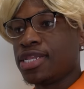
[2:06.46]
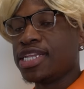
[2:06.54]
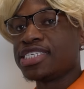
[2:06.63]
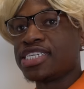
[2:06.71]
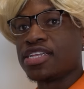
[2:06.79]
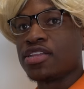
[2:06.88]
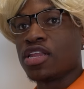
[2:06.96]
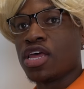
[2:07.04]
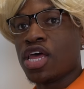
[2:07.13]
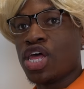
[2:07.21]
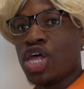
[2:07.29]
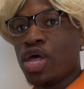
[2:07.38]
Listen,
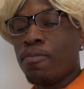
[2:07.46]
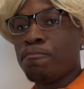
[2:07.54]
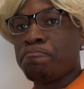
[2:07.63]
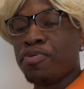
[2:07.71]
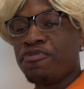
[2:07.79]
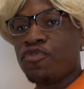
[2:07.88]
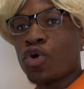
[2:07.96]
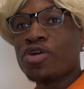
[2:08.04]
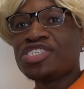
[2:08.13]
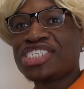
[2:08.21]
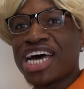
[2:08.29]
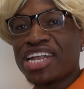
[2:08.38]
before
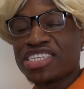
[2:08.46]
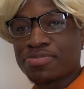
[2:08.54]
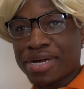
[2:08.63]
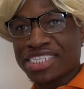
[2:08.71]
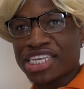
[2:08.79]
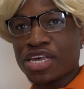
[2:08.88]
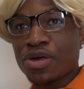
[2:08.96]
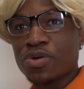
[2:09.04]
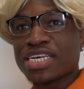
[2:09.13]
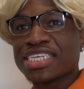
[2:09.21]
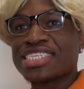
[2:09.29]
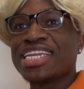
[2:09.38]
you challenge my
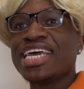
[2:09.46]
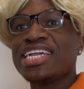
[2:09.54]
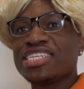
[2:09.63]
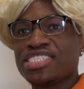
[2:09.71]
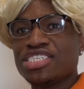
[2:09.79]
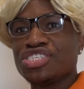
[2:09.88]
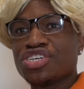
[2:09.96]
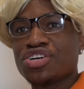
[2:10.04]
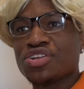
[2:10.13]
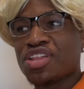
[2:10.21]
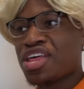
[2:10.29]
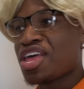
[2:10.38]
skills as an English
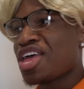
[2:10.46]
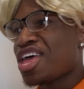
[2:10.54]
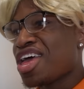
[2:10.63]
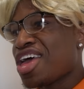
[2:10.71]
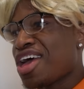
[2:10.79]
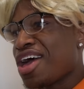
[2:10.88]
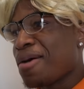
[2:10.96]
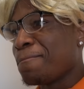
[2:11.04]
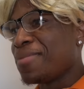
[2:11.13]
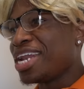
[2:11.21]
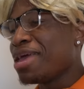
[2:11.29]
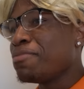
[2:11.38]
teacher,
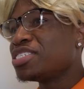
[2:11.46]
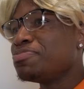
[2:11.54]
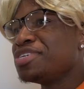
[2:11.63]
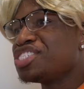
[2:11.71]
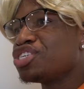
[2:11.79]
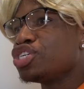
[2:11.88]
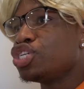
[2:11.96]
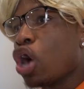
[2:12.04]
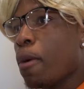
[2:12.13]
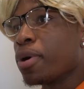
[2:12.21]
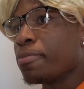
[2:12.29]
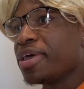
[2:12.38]
my name is Mr.
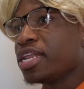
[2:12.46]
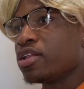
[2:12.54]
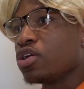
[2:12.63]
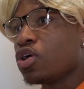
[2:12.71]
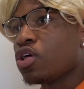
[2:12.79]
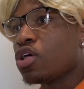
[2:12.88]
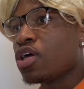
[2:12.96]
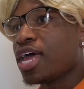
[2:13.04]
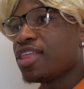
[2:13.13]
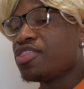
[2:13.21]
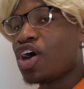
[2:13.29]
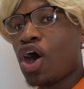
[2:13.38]
Doberman.
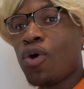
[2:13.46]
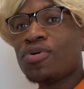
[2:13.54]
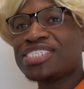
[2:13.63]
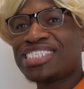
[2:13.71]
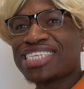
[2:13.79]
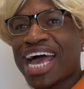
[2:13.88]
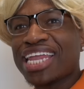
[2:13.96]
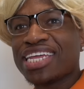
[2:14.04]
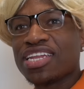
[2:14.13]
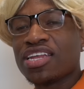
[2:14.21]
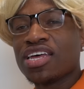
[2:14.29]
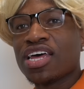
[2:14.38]
The O is
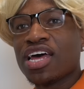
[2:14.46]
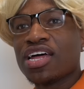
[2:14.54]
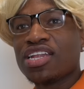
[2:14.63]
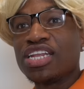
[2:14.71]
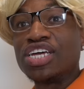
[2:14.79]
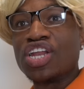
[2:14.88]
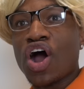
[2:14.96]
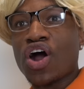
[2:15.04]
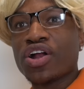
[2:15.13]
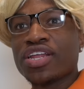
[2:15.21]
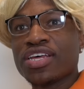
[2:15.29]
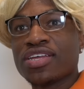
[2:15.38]
silent.
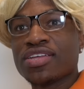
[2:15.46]
Lenard.